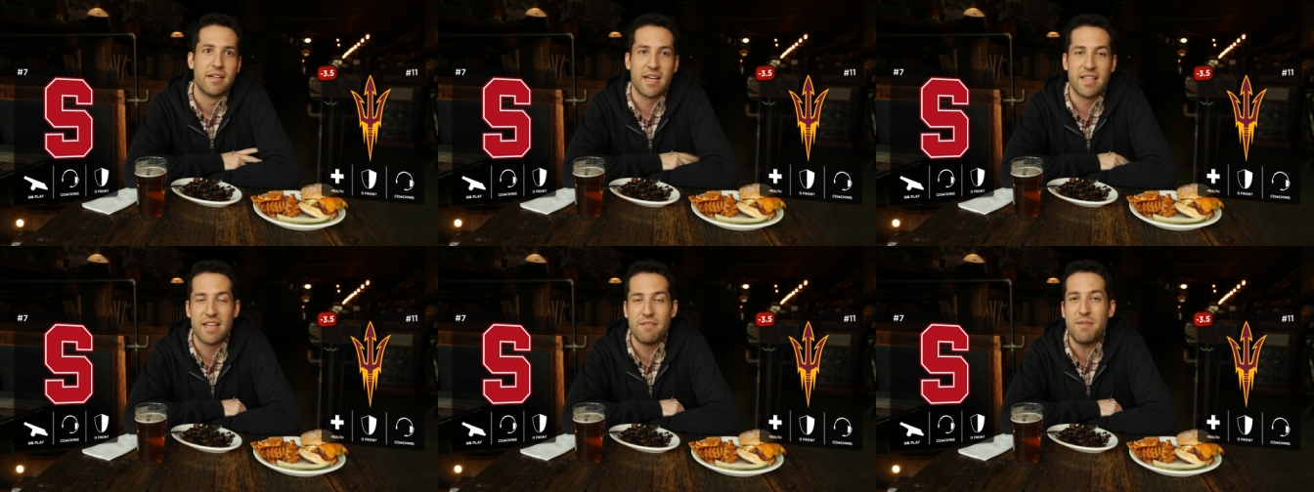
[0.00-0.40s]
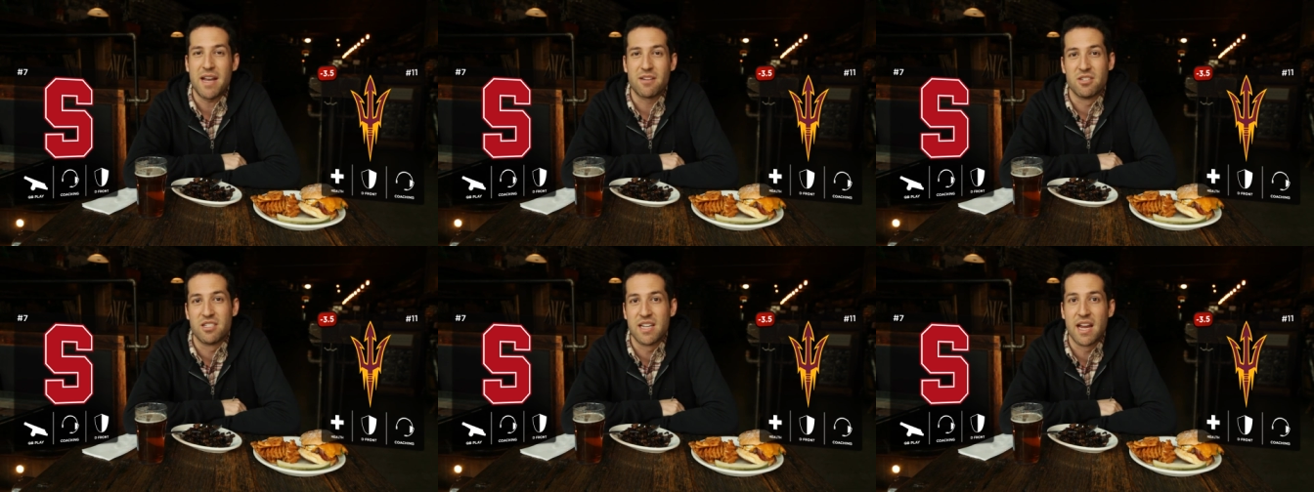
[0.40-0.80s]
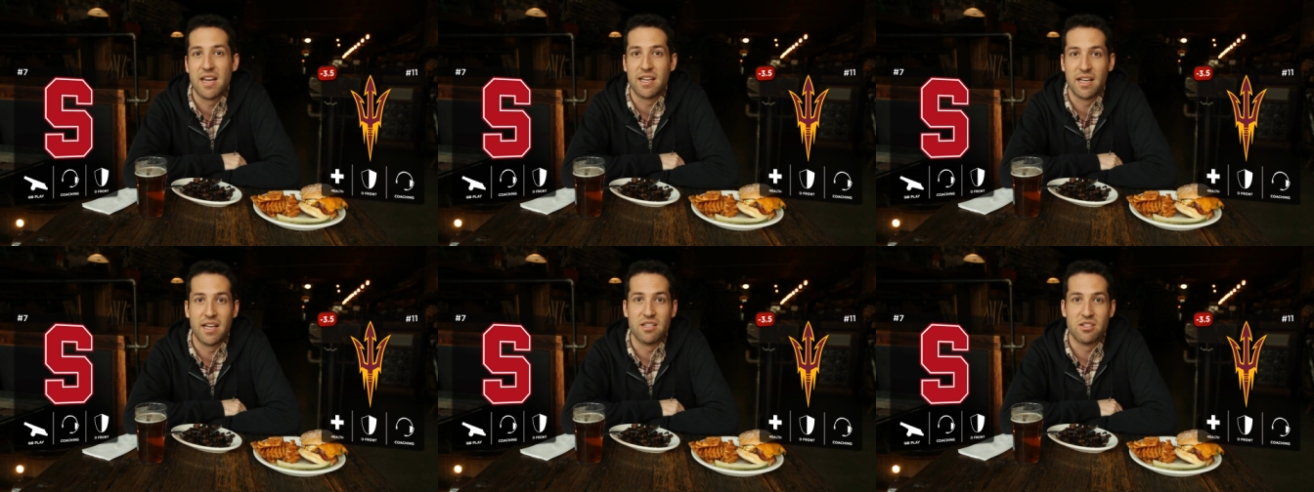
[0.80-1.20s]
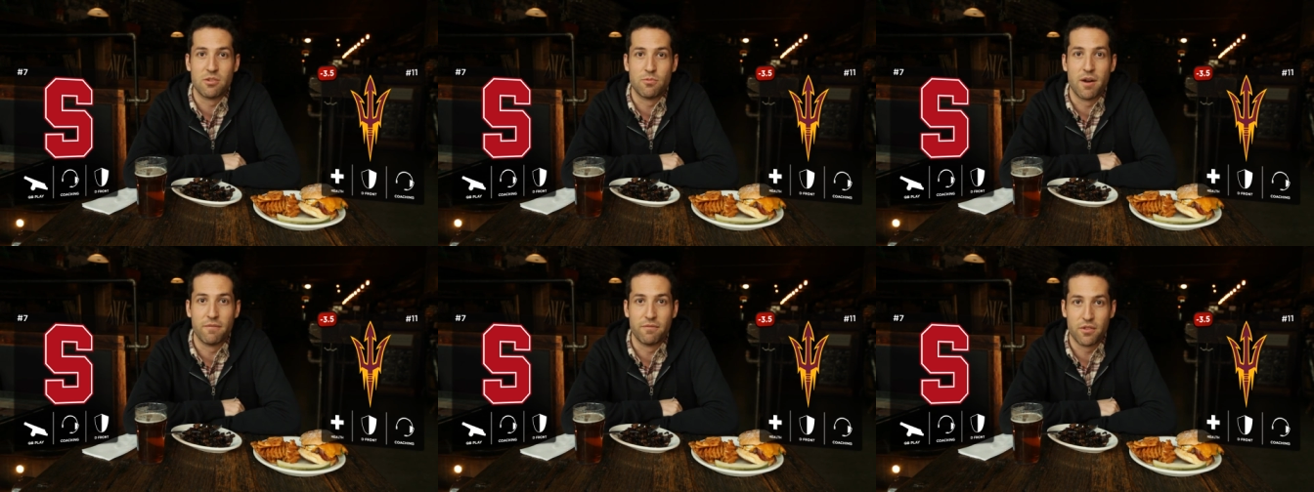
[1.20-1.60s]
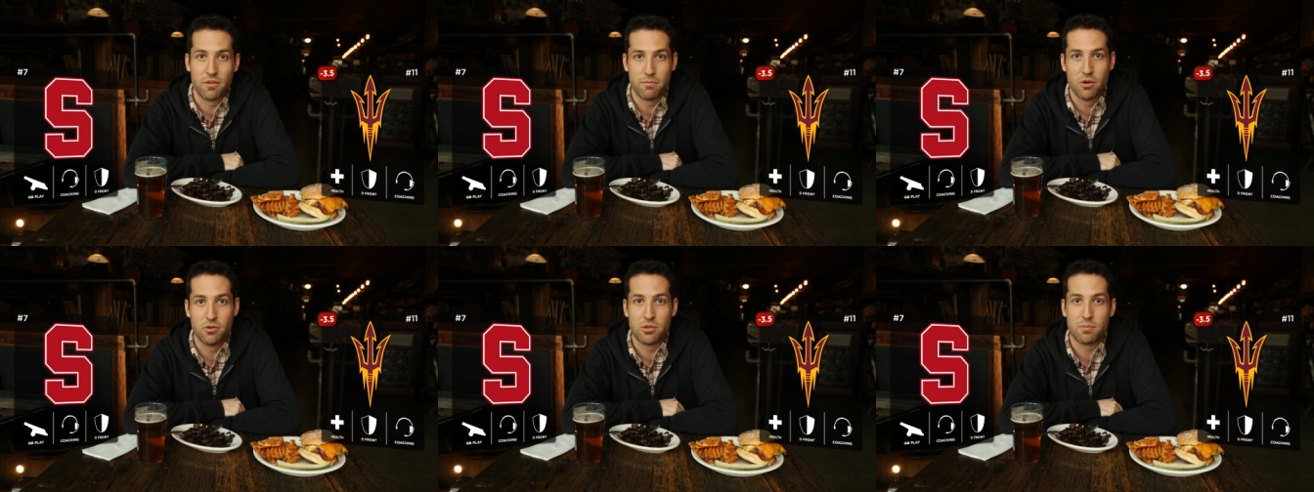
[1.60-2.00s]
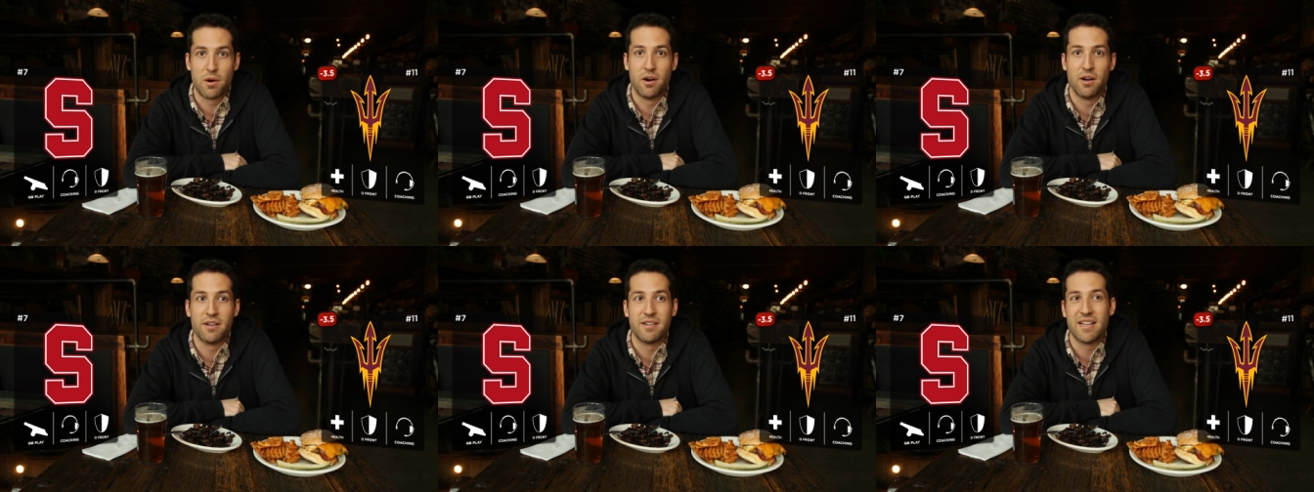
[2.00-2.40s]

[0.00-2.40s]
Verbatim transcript: God, they've been outstanding against the run for the most part.